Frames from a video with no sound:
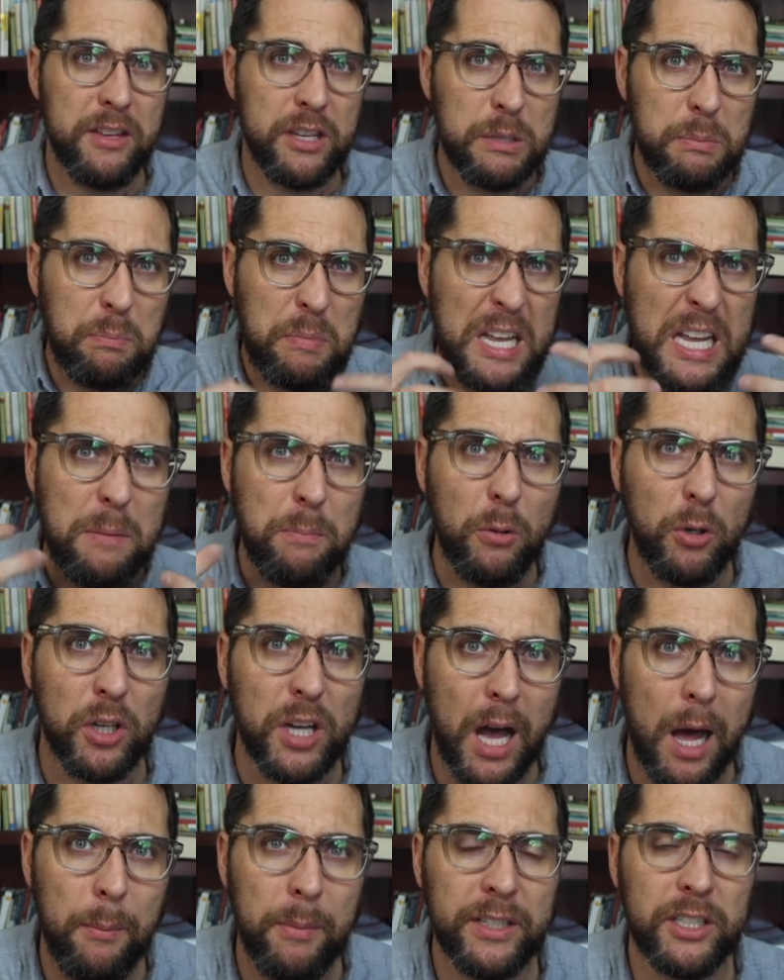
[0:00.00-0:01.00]
Just people
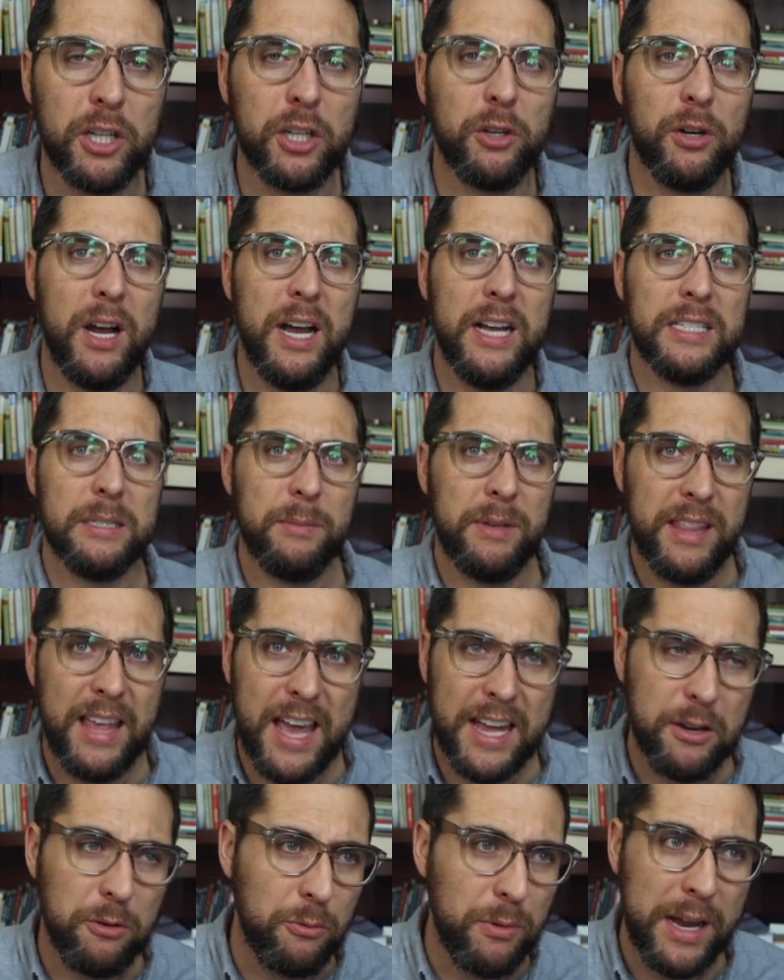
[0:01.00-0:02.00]
coming to Christ. I mean, they
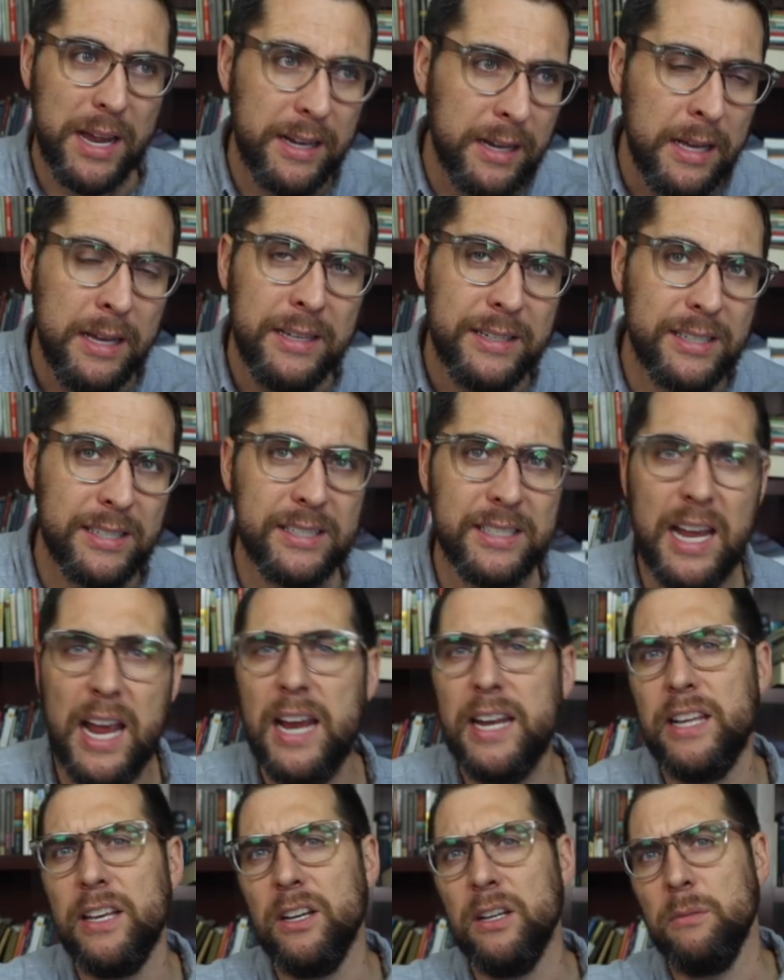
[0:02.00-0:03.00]
had to rent
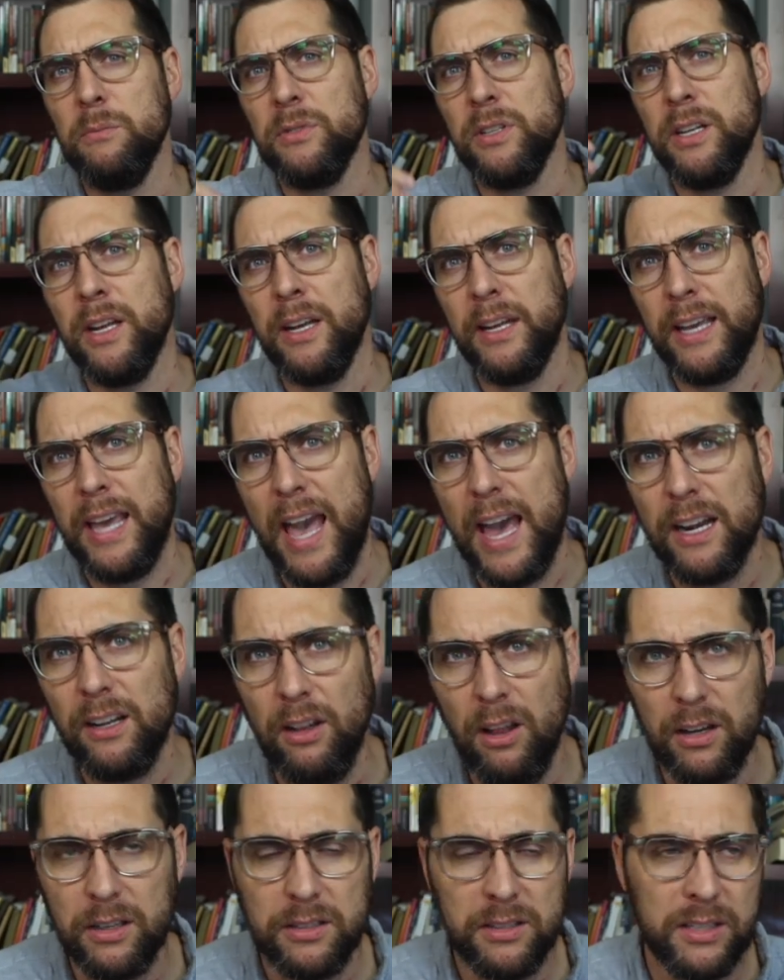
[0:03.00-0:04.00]
stadiums, and it
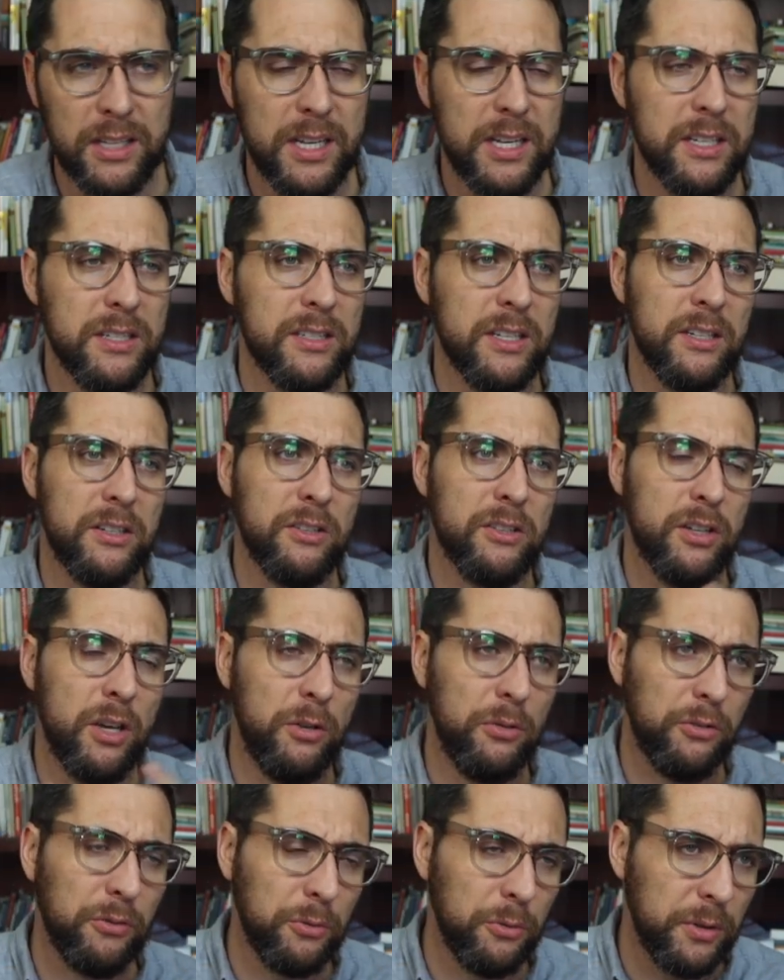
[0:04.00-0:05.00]
catalogs this and just
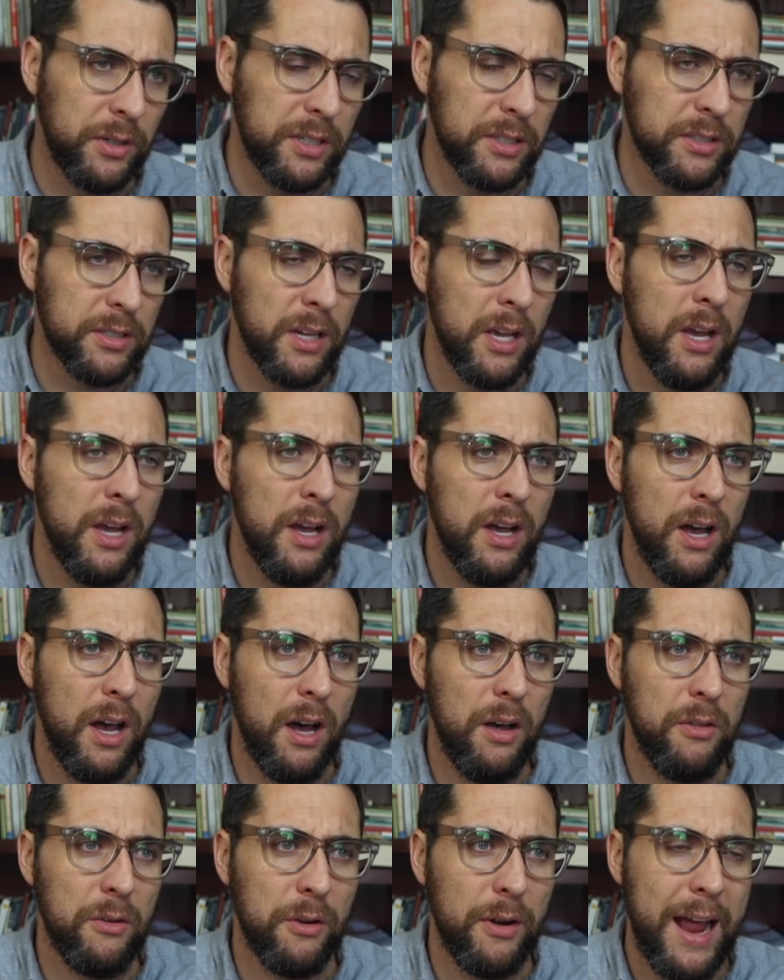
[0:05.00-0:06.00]
goes through these
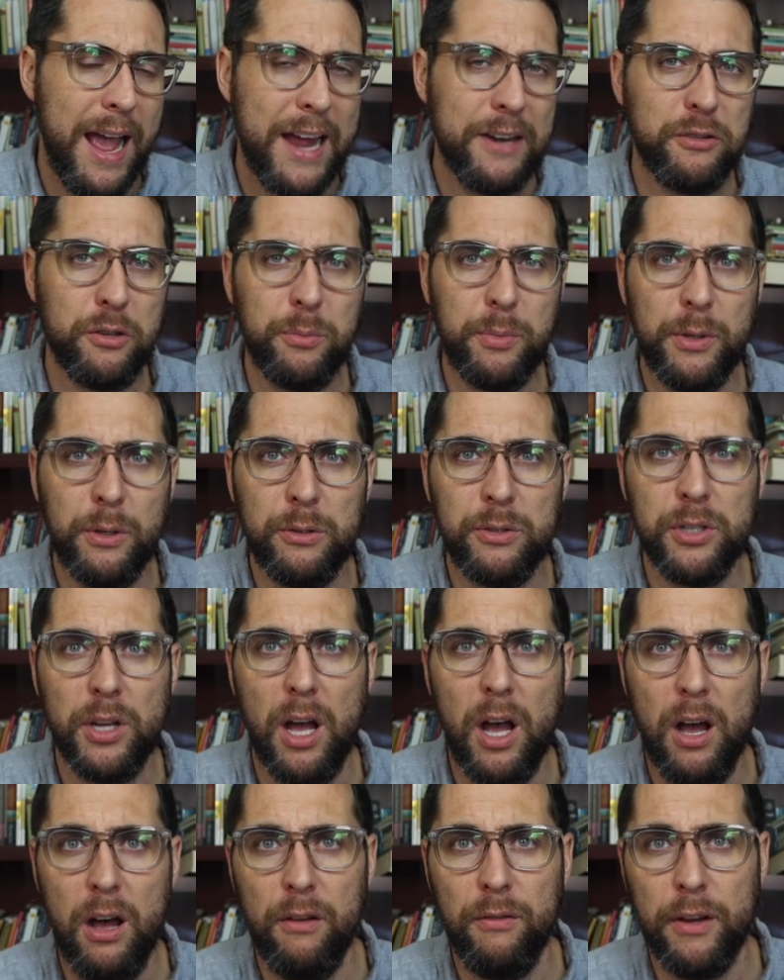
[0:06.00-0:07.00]
other attributes
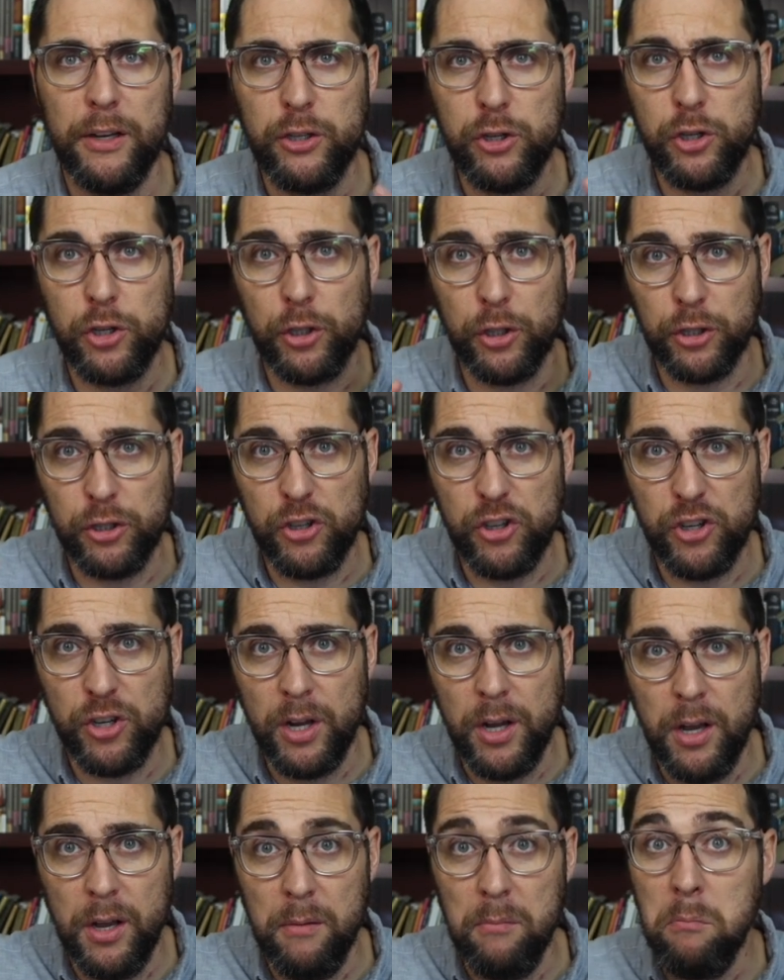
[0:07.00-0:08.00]
of a church
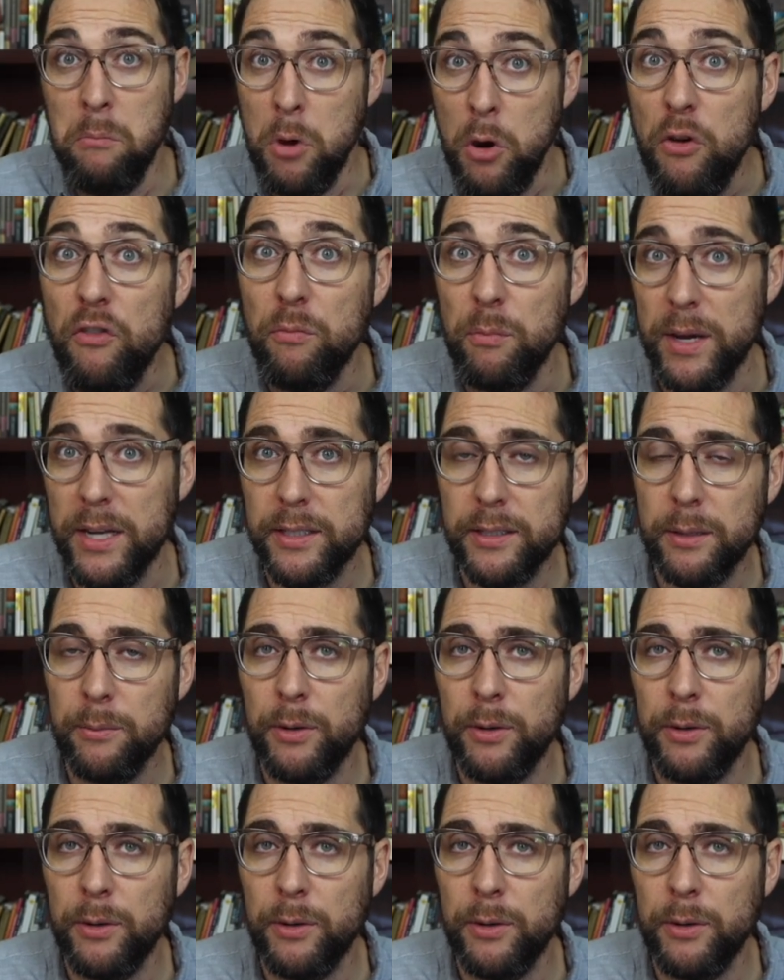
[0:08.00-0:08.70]
movement.